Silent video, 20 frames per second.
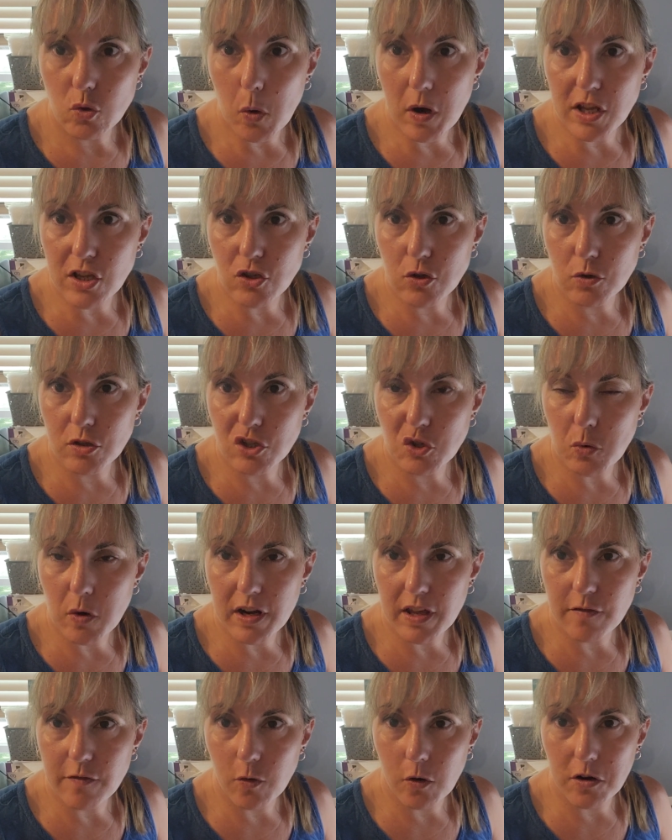to
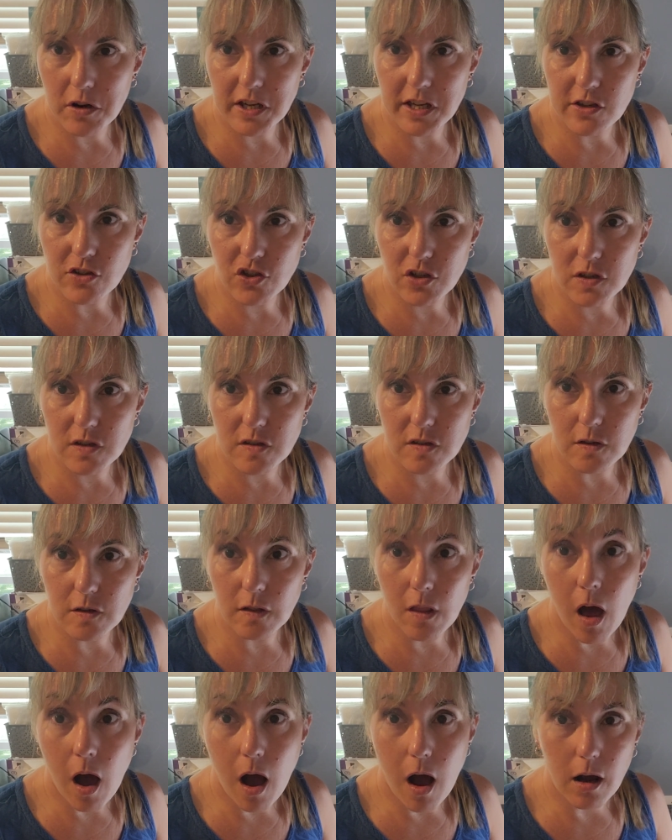24 inches
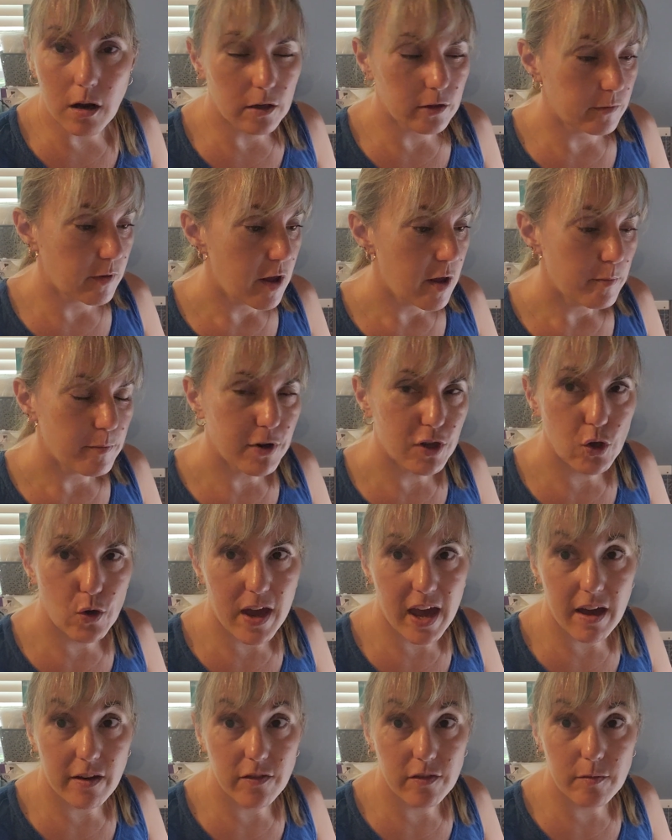long, but you
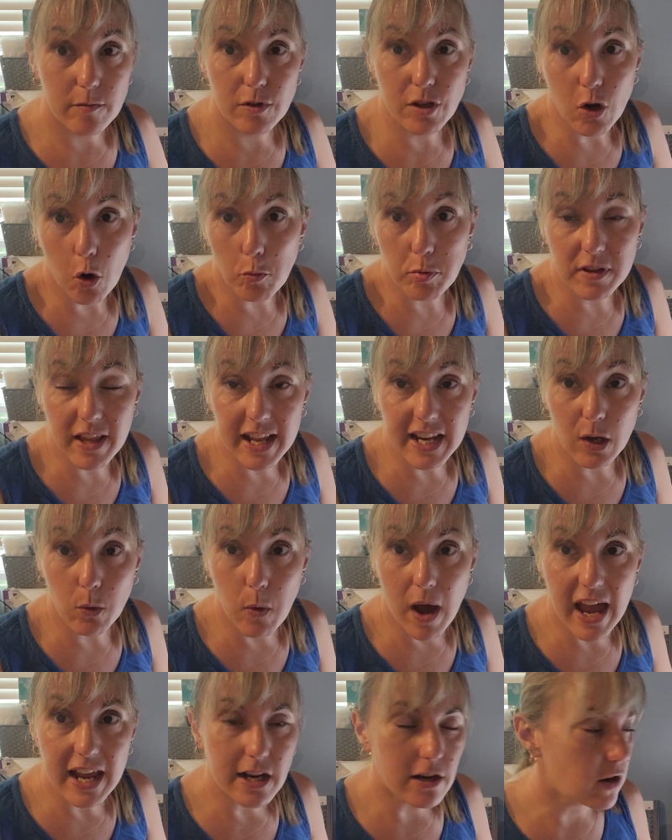have it, you know, plenty
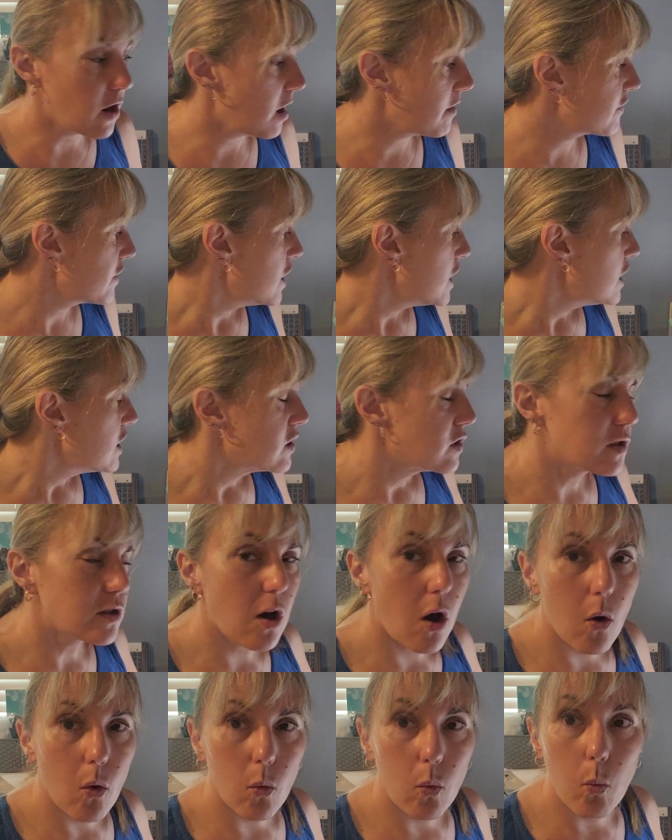wide enough.
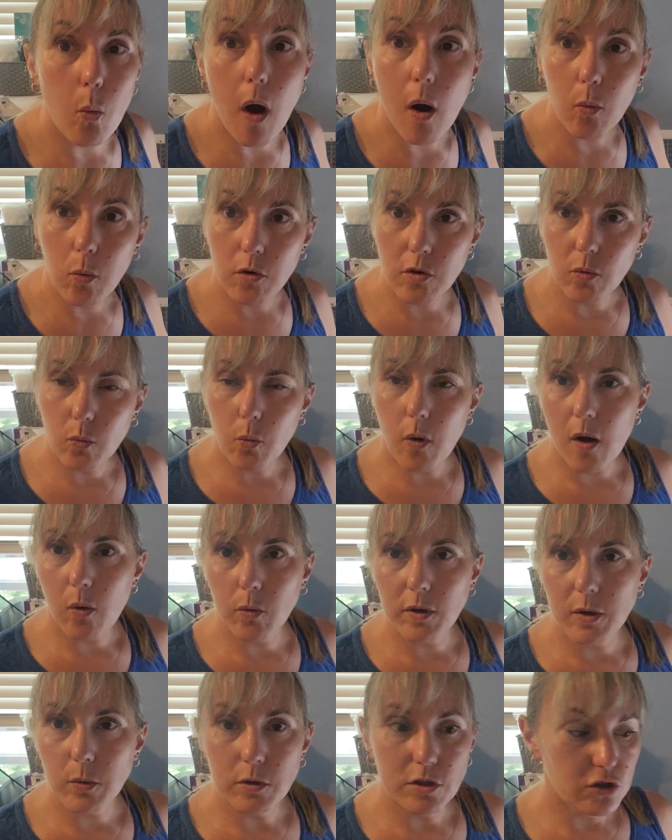So what
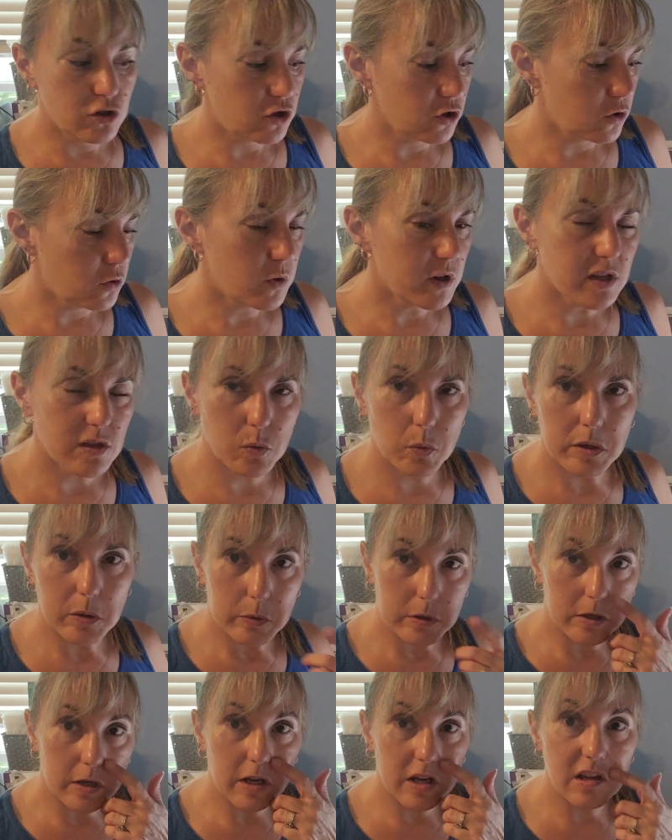we would do is we
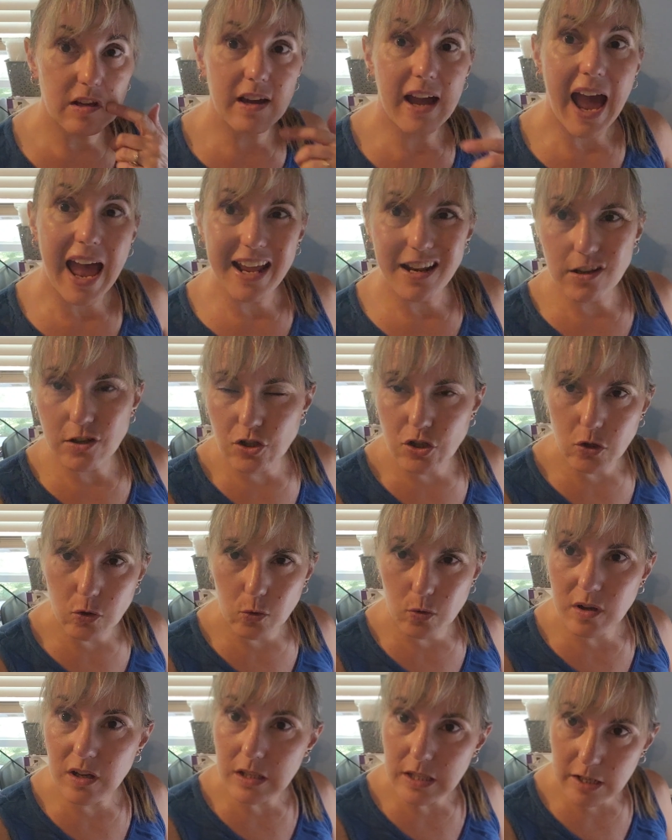would kind of
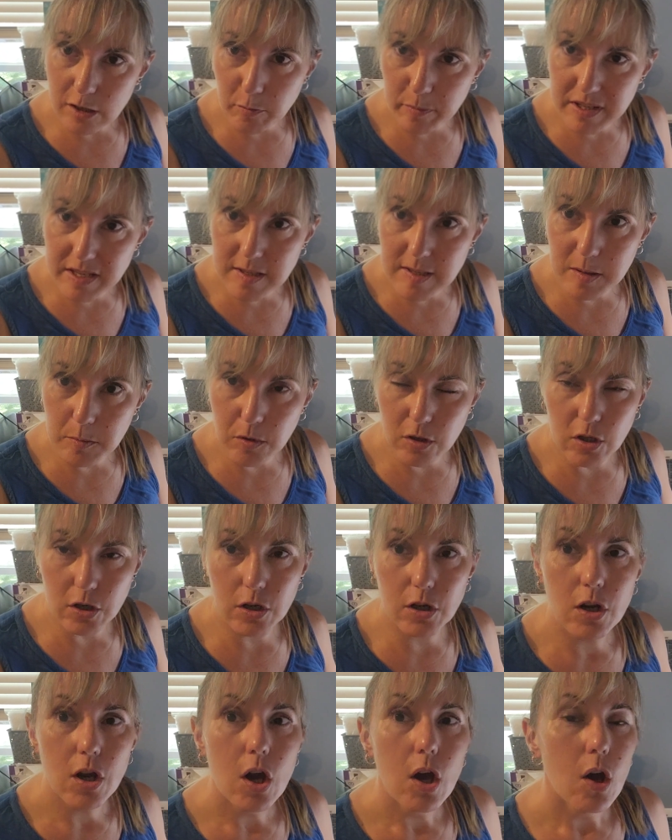do a little bit
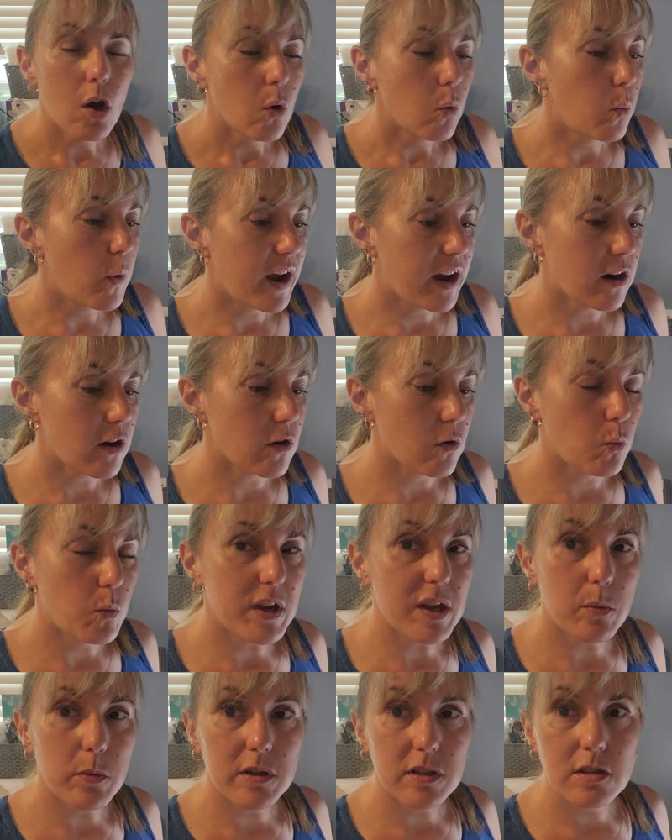similar, where
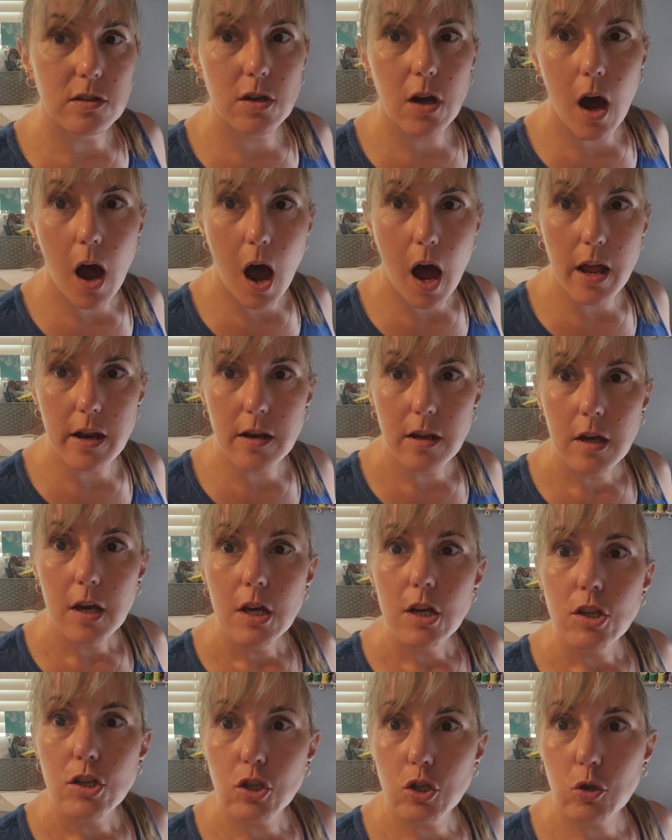we would cut
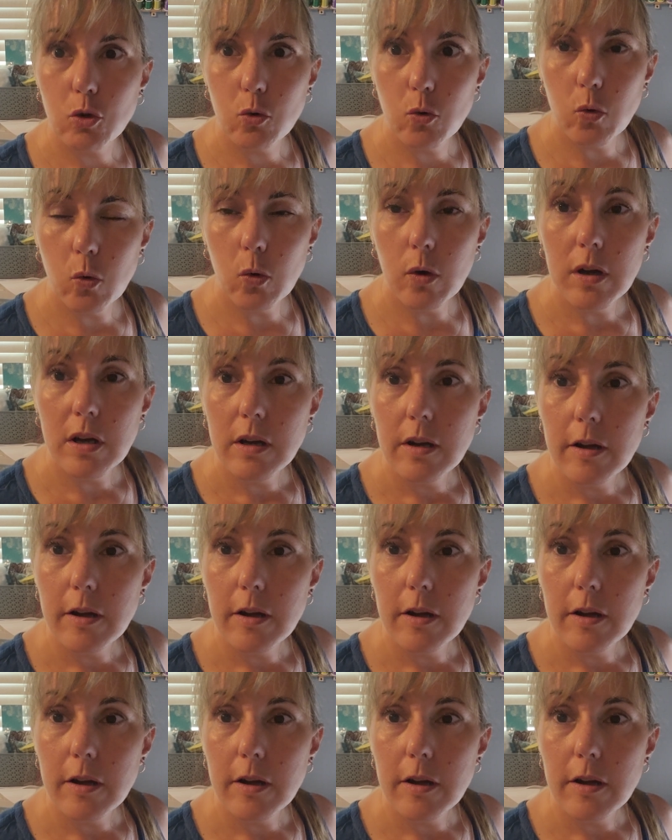two